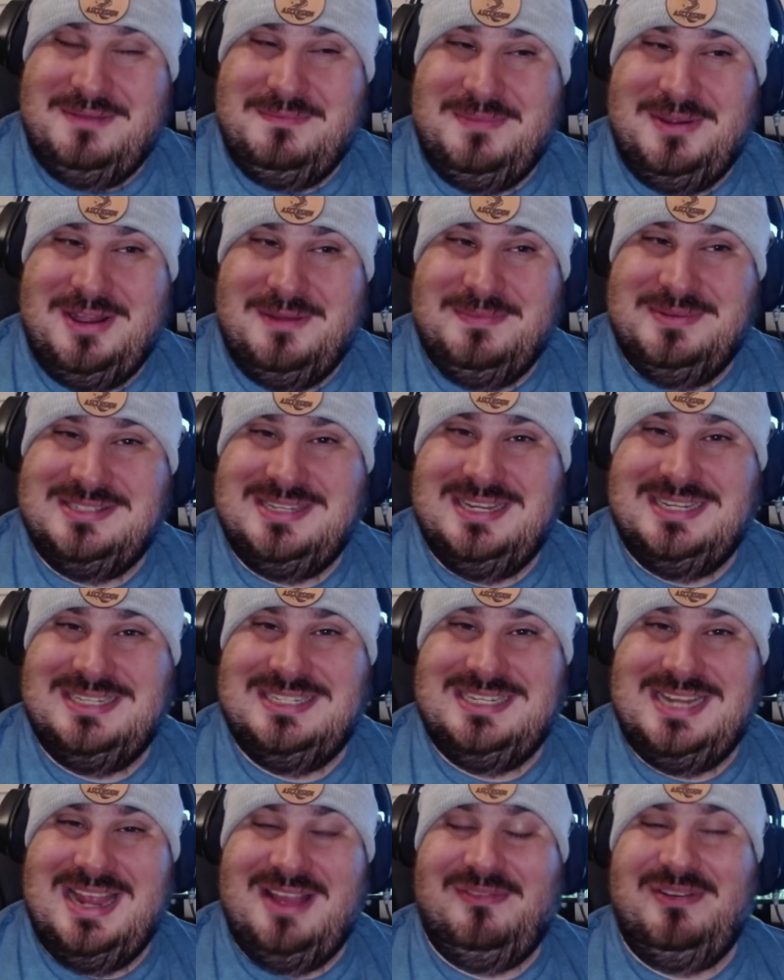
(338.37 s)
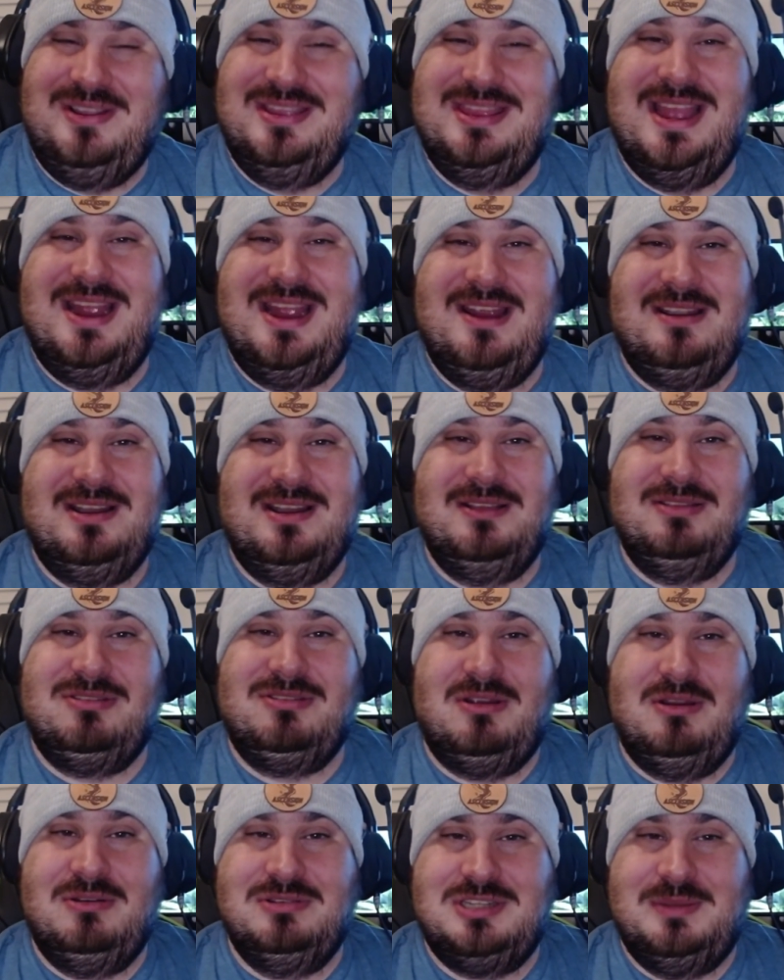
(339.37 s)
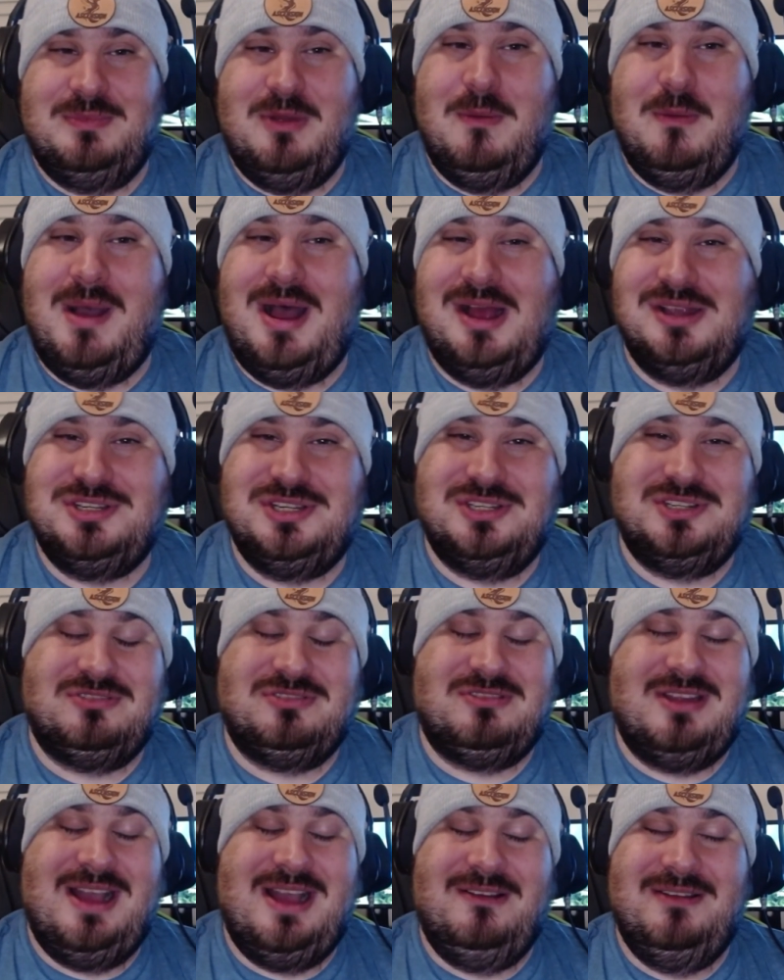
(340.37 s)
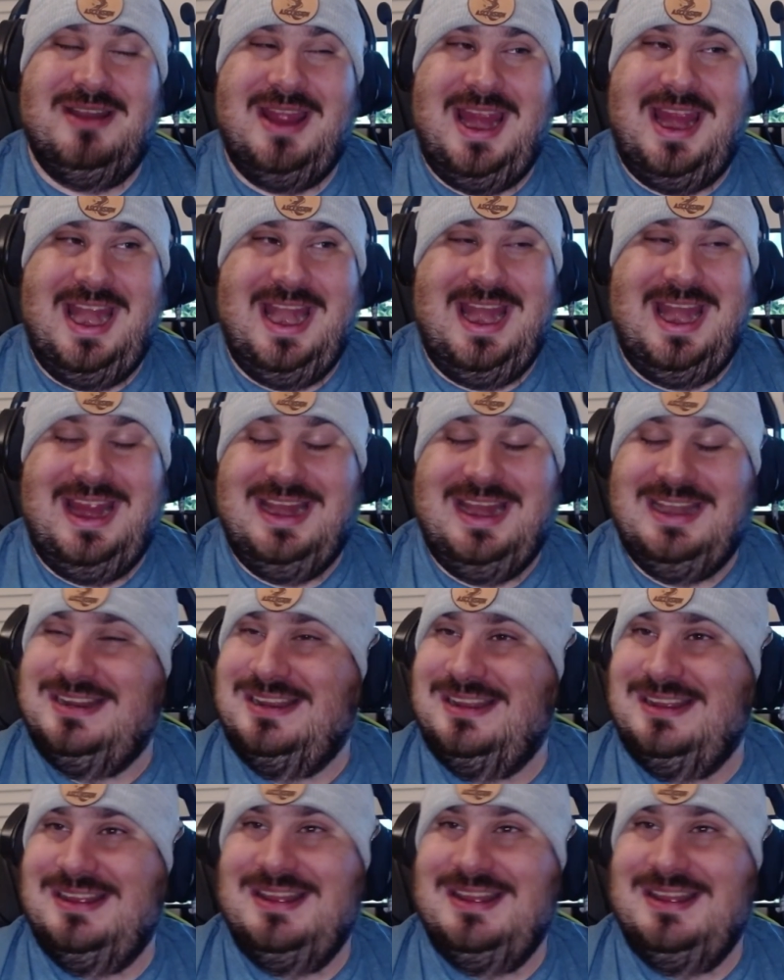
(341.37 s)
purpose. It's definitely there to throw some homages around, and